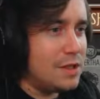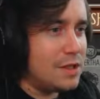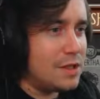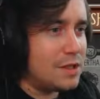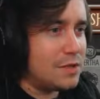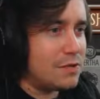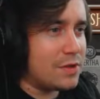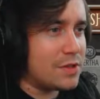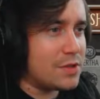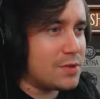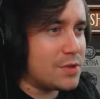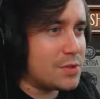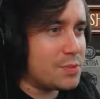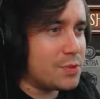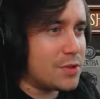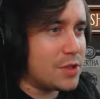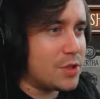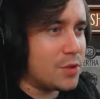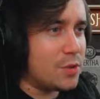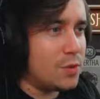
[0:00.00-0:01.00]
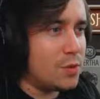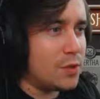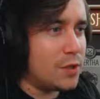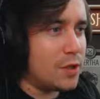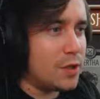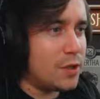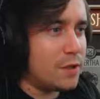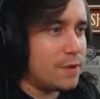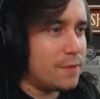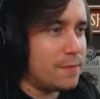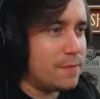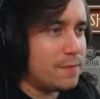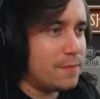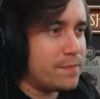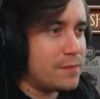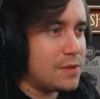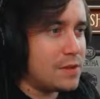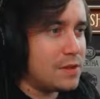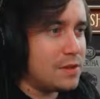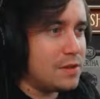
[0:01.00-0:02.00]
The rest of it's pretty cool though.
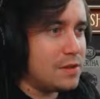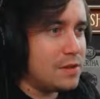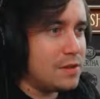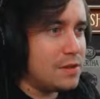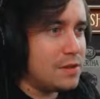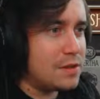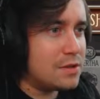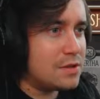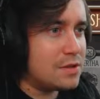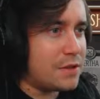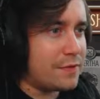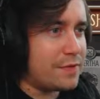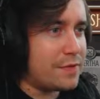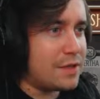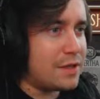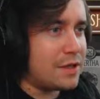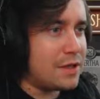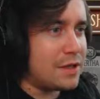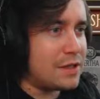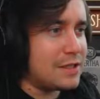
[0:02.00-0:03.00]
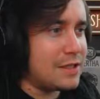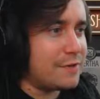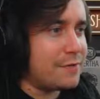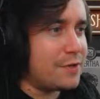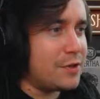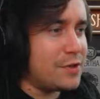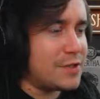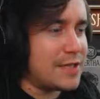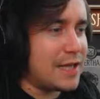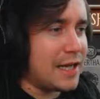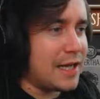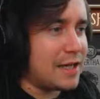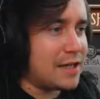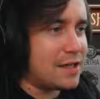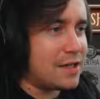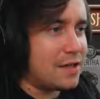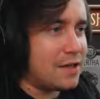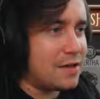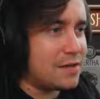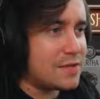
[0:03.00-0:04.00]
Definitely, I can definitely use the
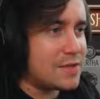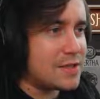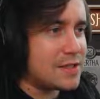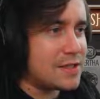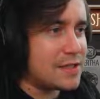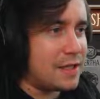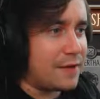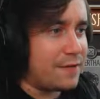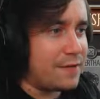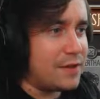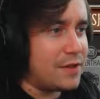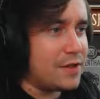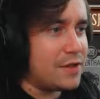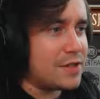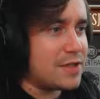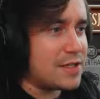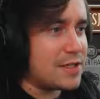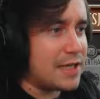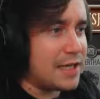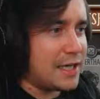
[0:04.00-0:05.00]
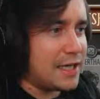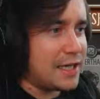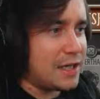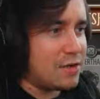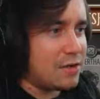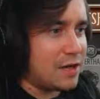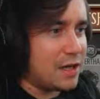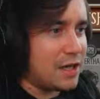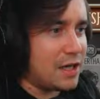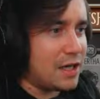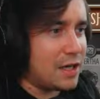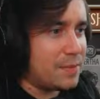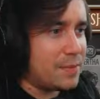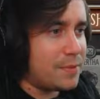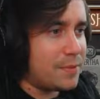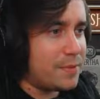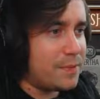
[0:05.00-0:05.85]
handcuffs. Definitely use the chain grab.